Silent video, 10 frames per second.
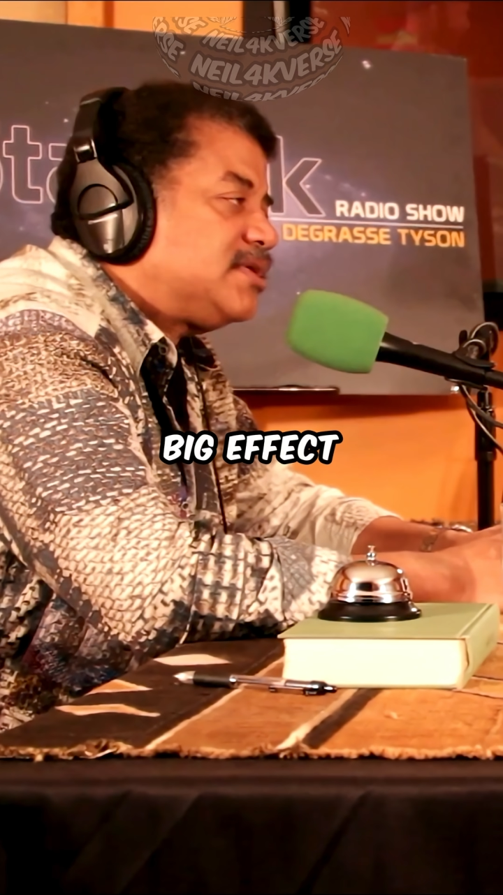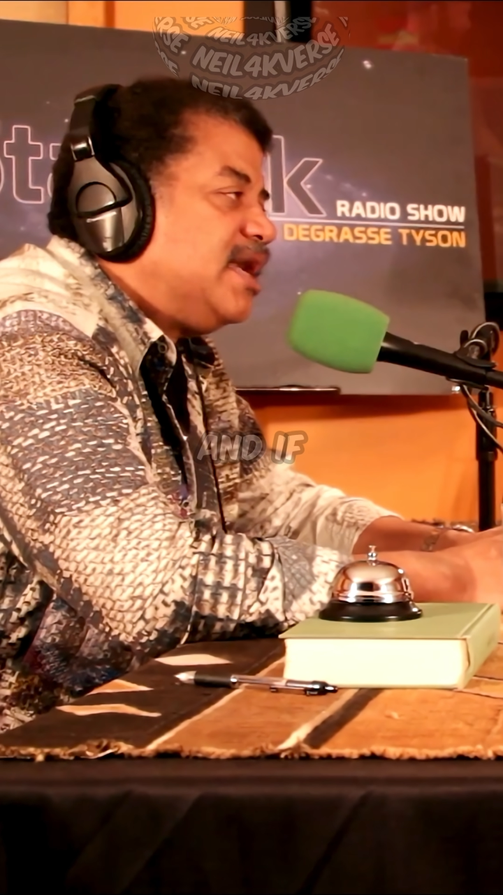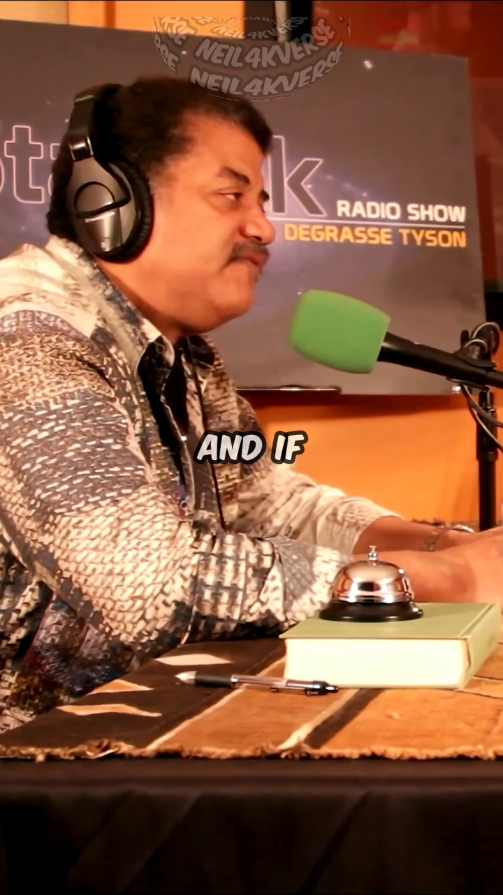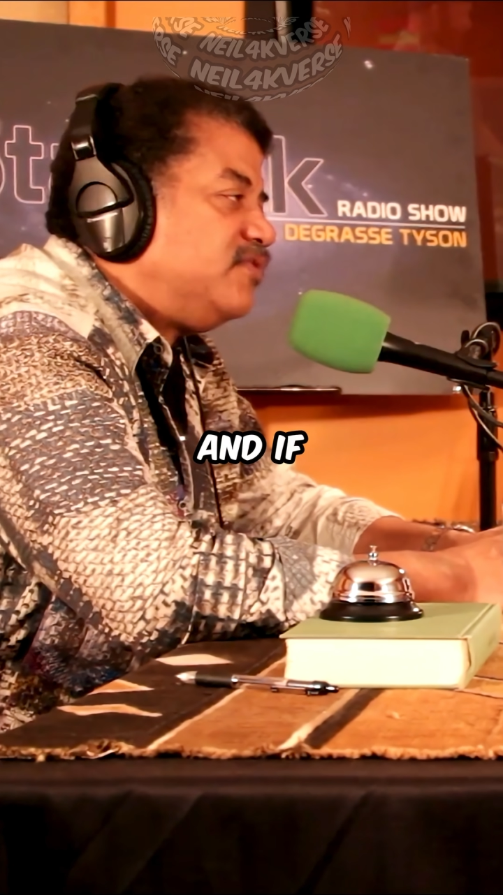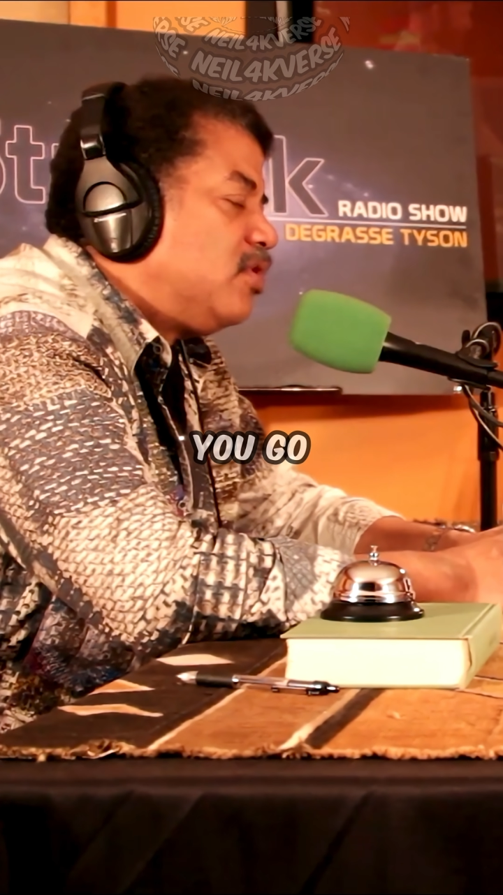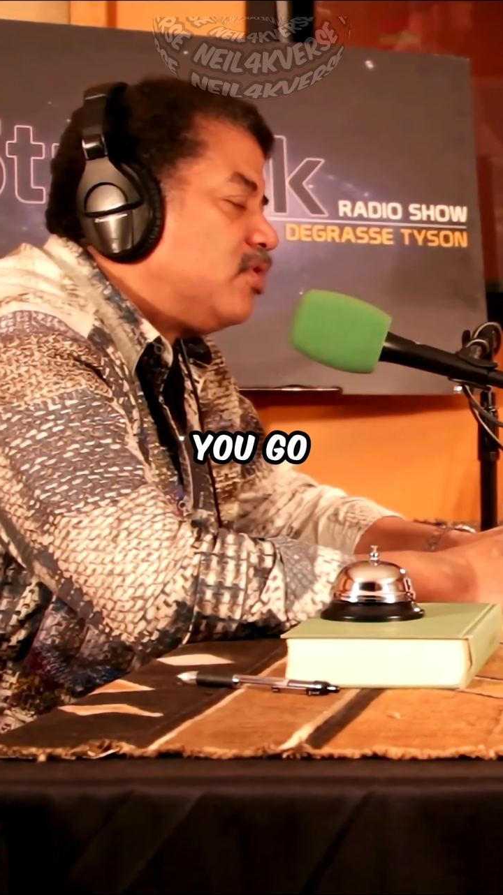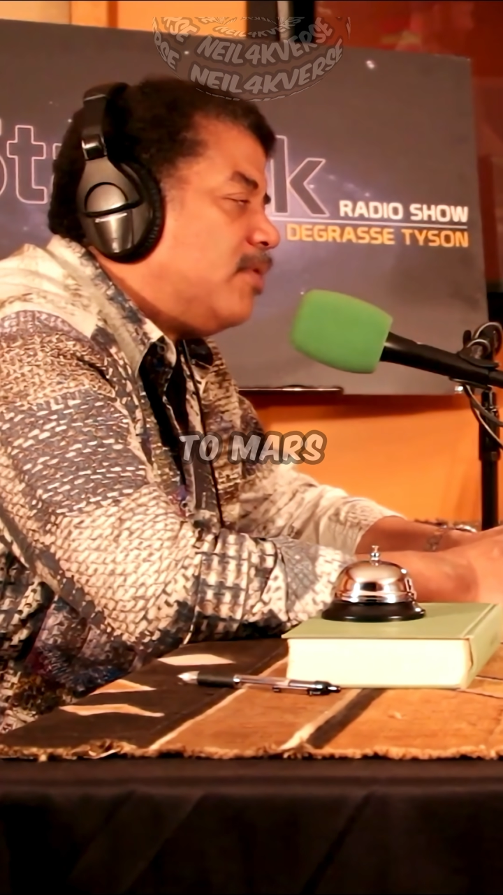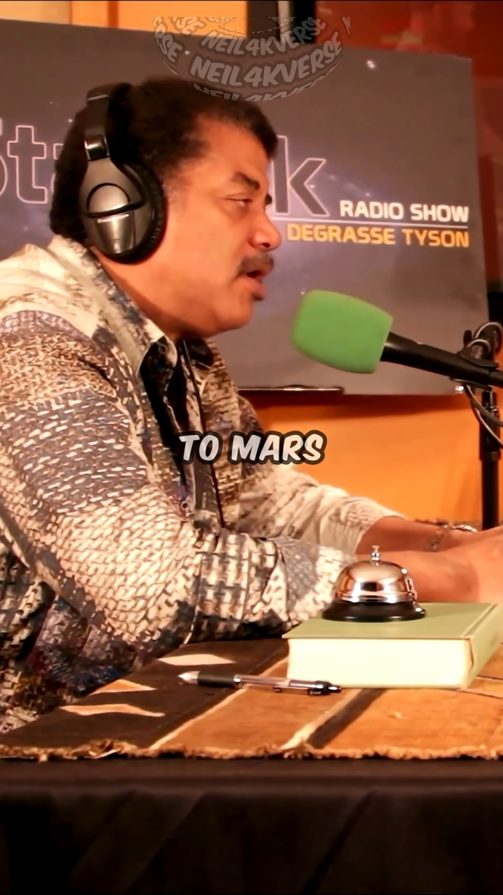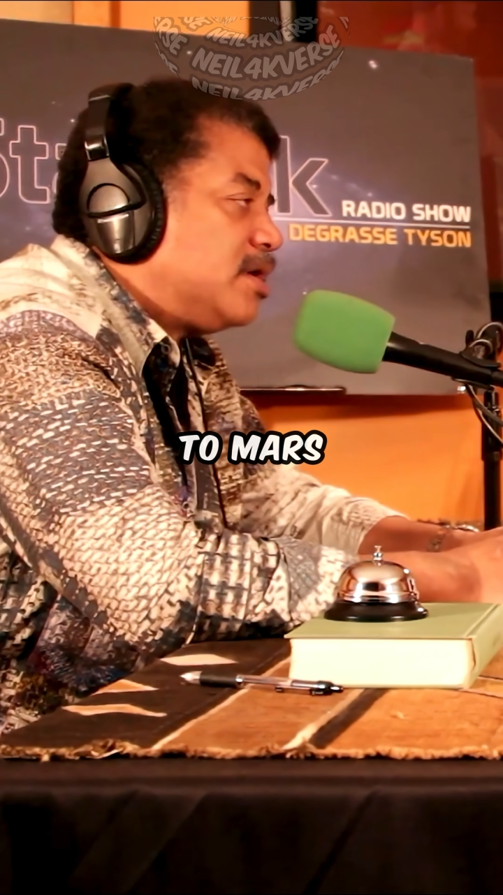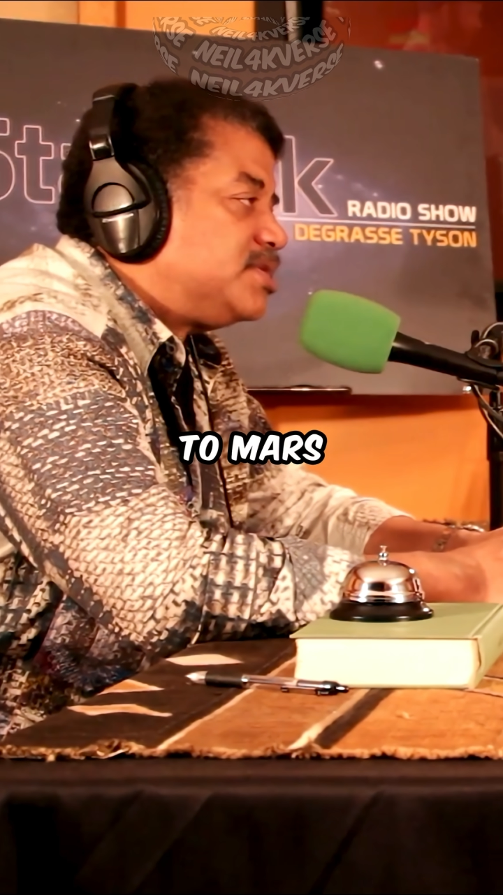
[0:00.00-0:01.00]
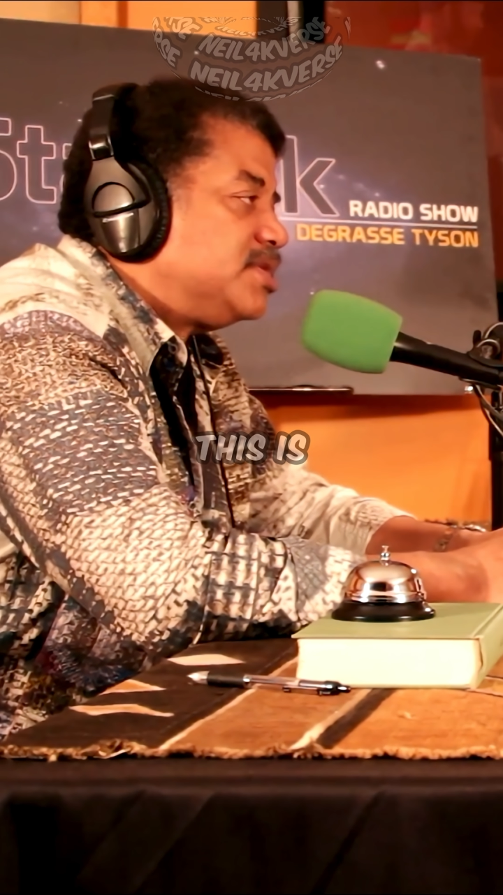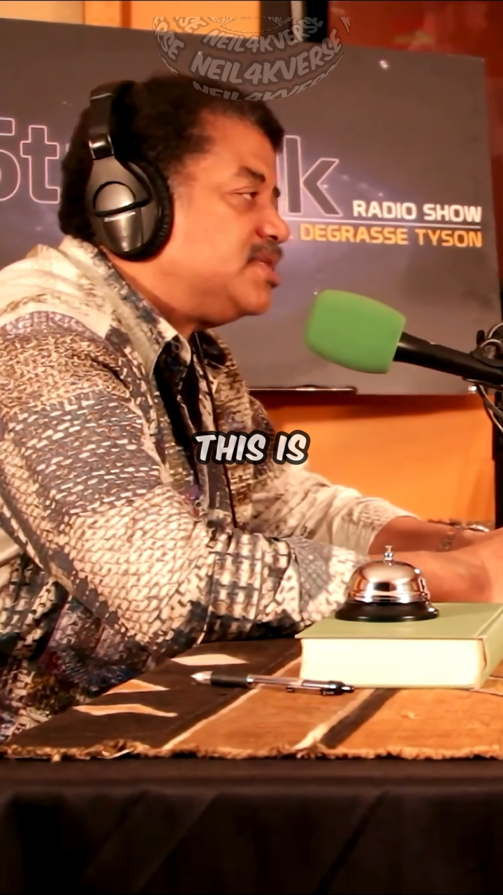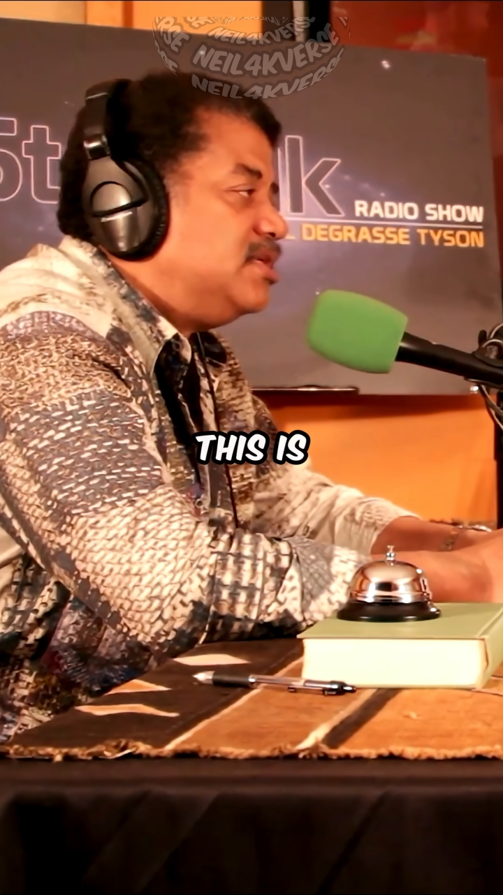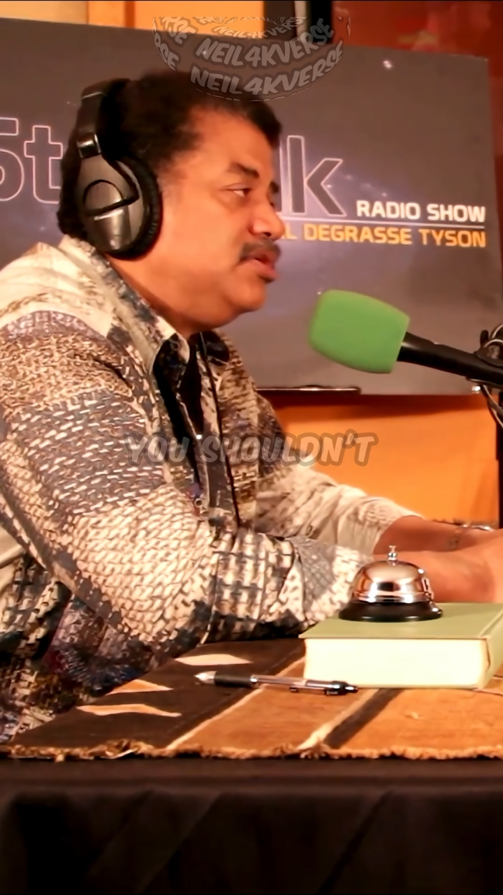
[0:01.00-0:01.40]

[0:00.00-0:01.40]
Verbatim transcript: and if you go to Mars, this is